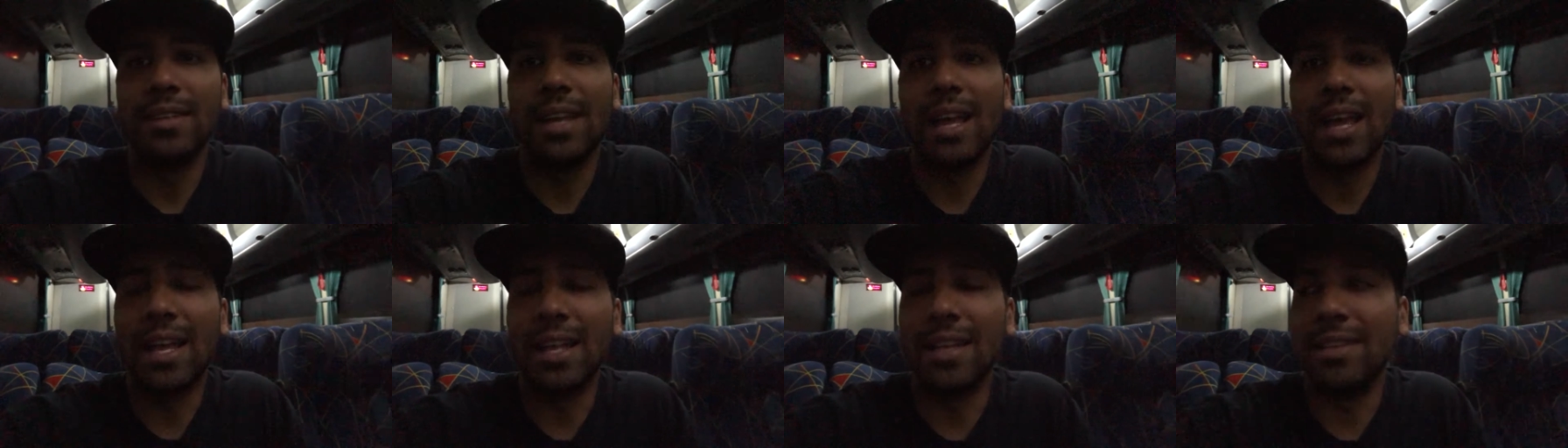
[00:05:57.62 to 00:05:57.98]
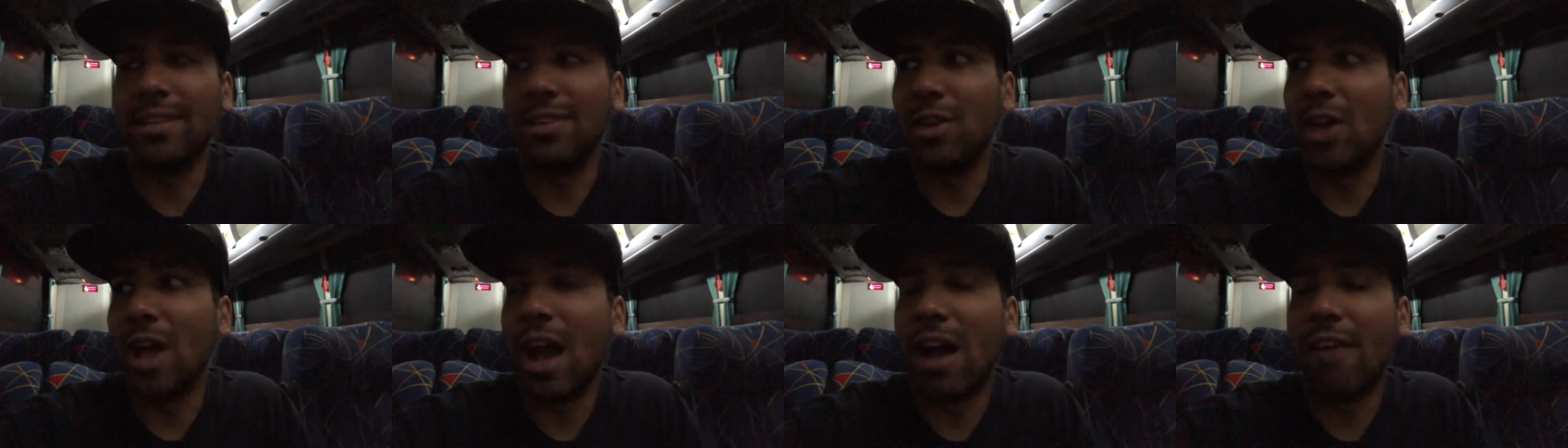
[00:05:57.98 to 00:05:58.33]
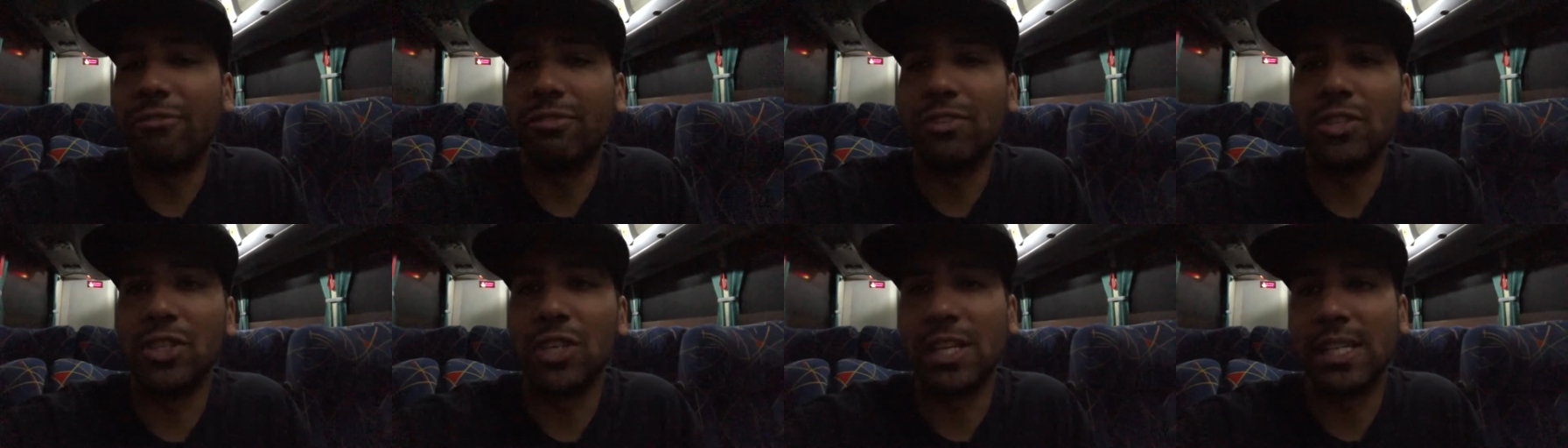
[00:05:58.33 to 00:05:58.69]
and you have
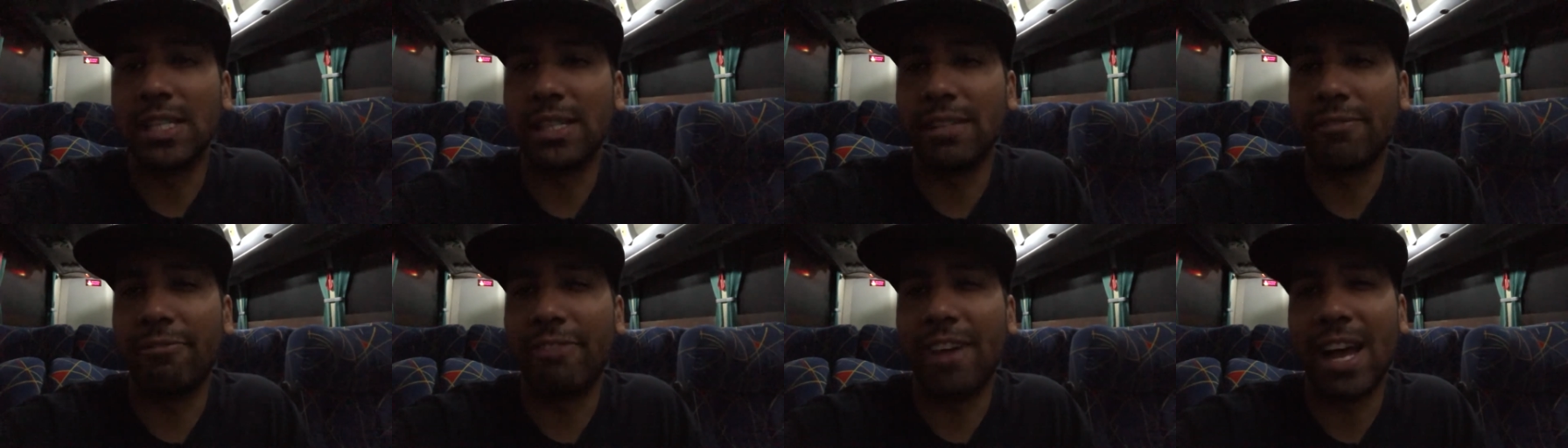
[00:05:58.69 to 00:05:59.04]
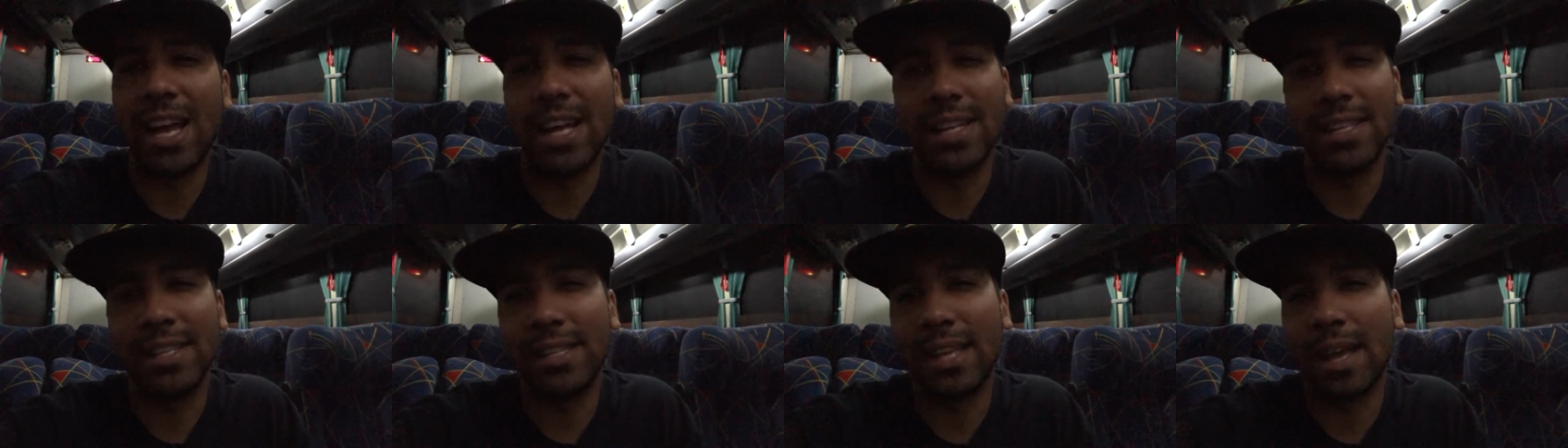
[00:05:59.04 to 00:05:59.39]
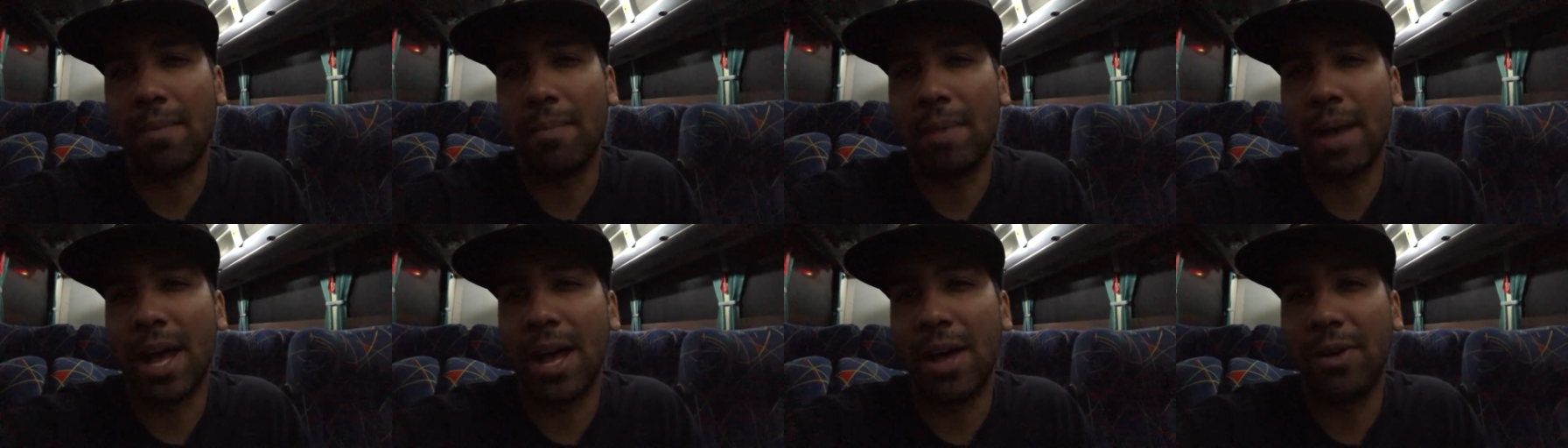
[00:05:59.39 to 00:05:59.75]
to justify it
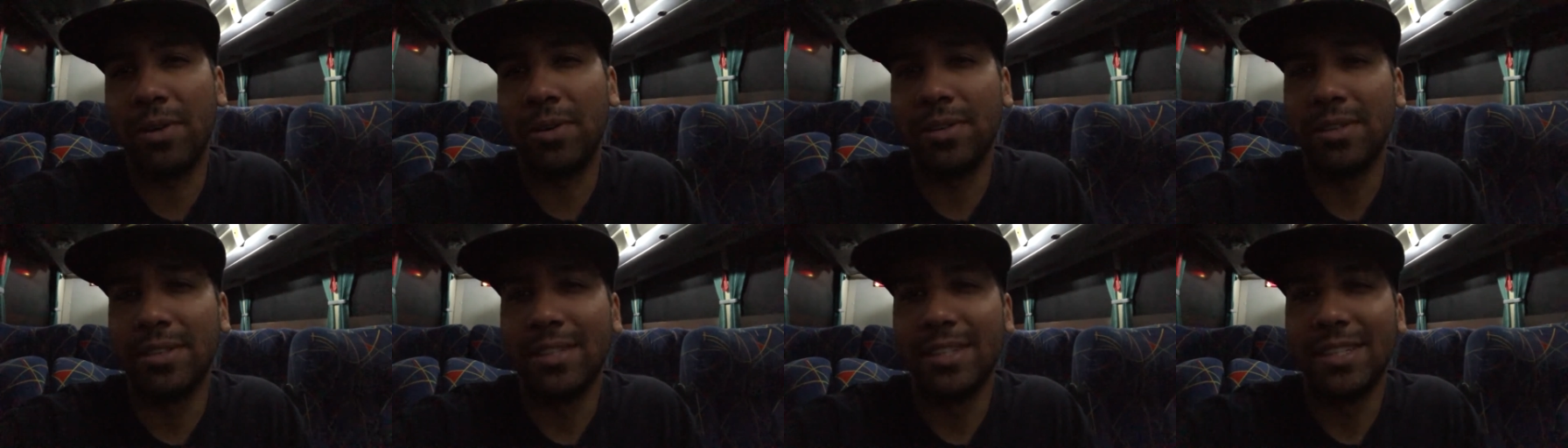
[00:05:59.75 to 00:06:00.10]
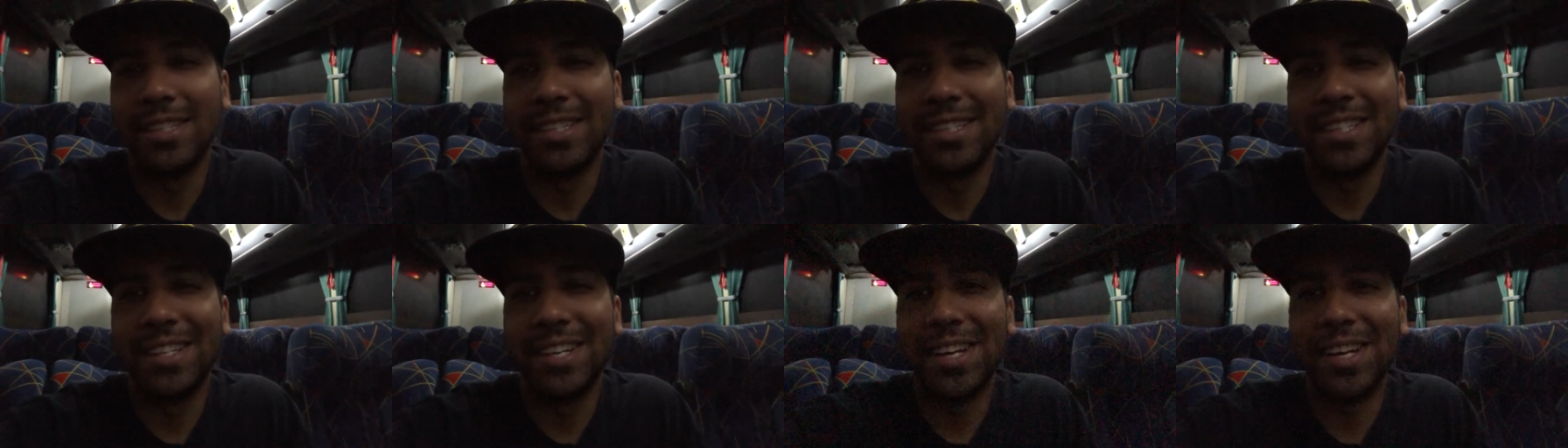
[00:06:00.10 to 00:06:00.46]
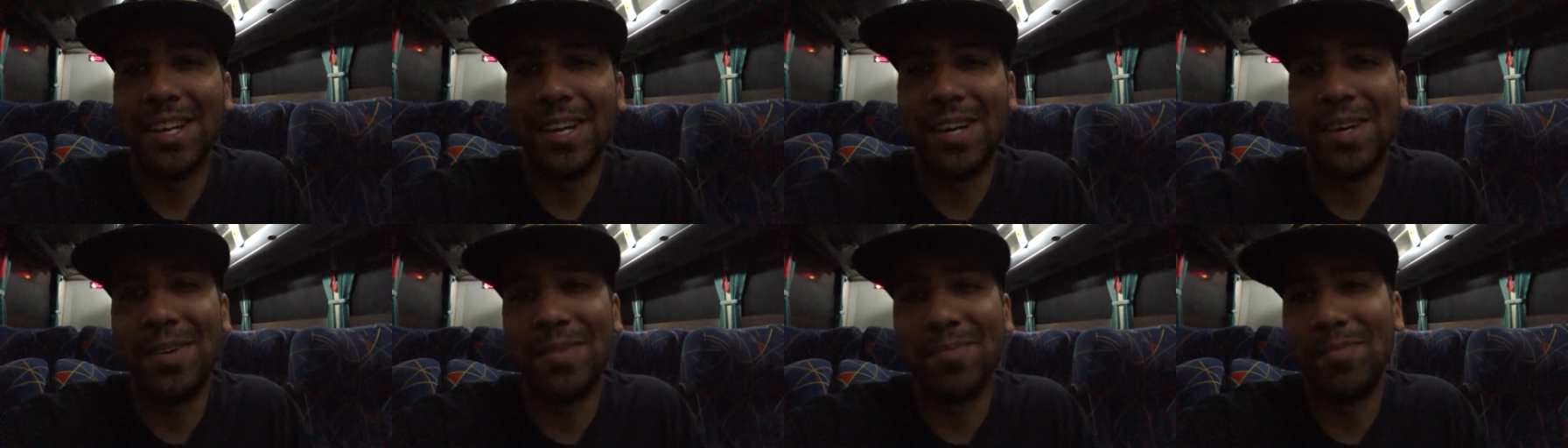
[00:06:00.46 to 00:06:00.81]
somehow.
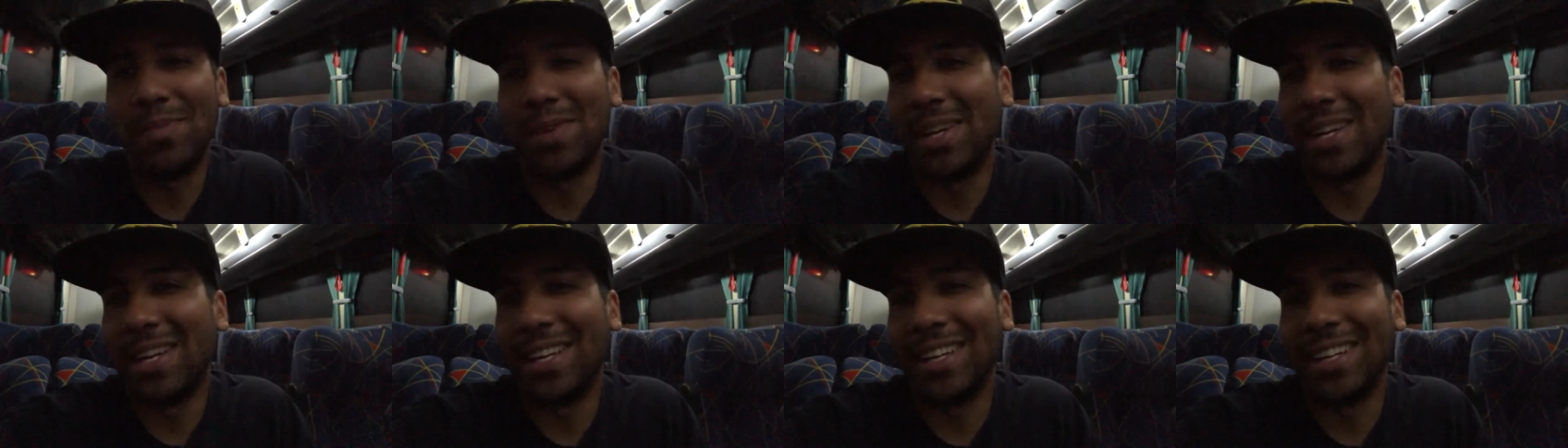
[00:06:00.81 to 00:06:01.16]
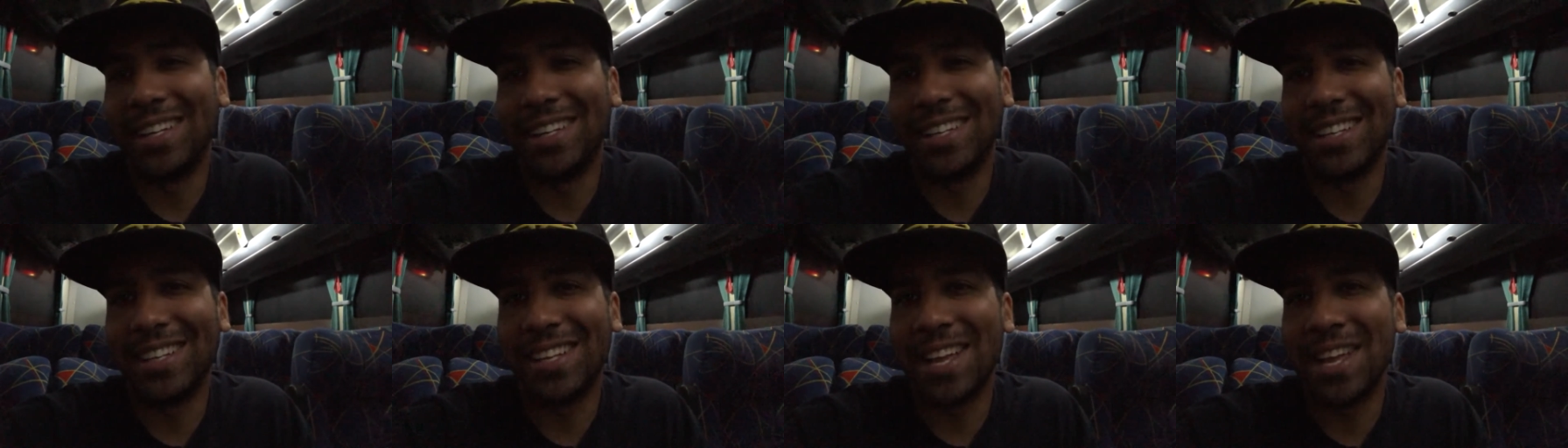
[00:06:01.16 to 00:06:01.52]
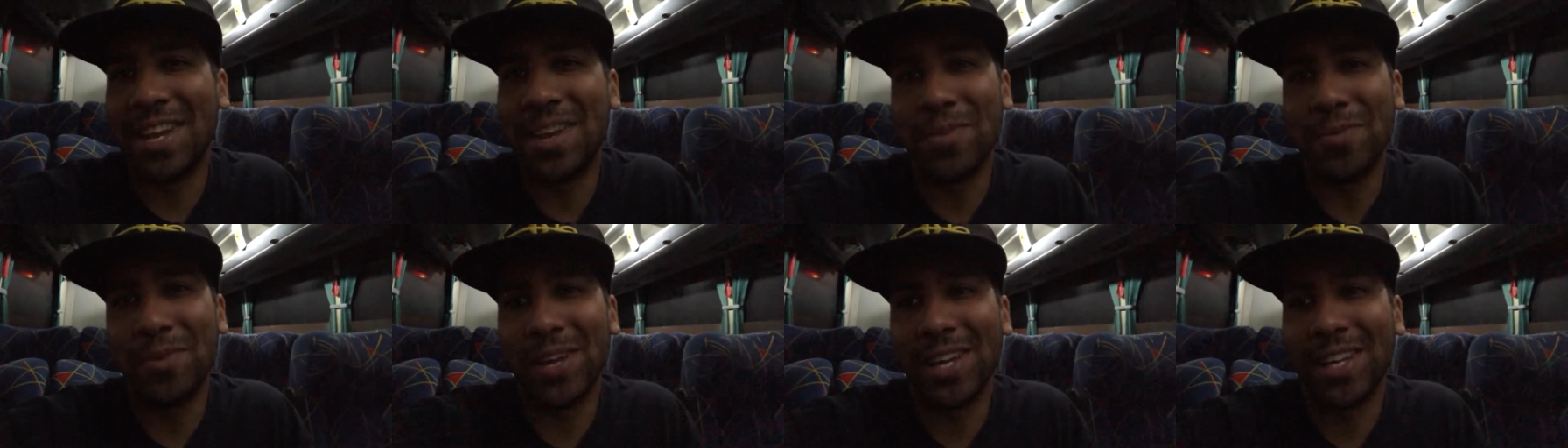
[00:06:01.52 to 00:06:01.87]
Uh, but
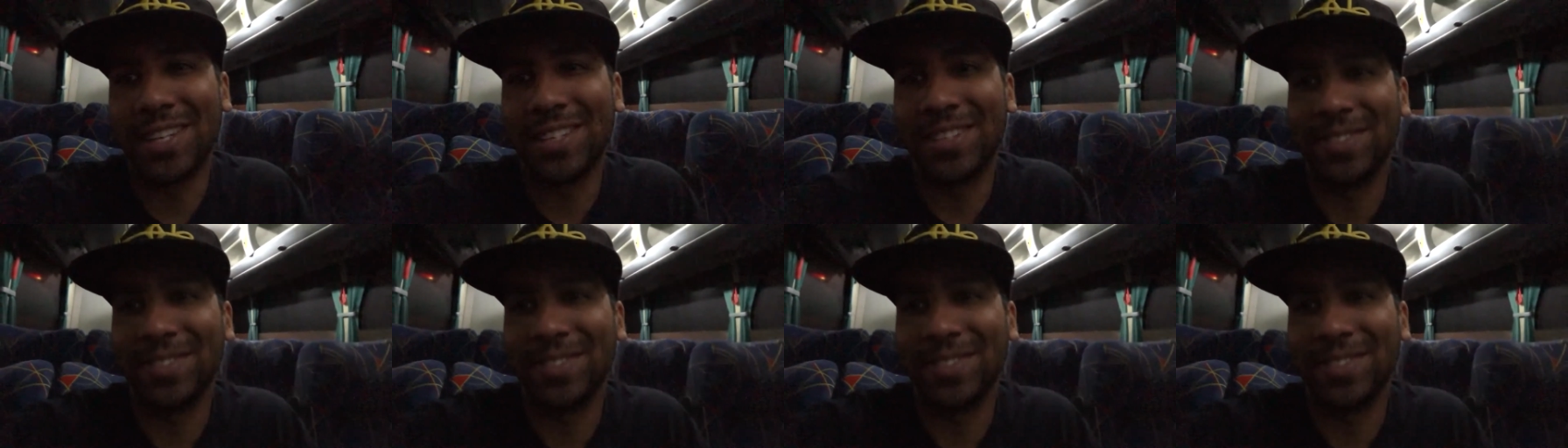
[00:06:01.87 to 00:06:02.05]
anyway.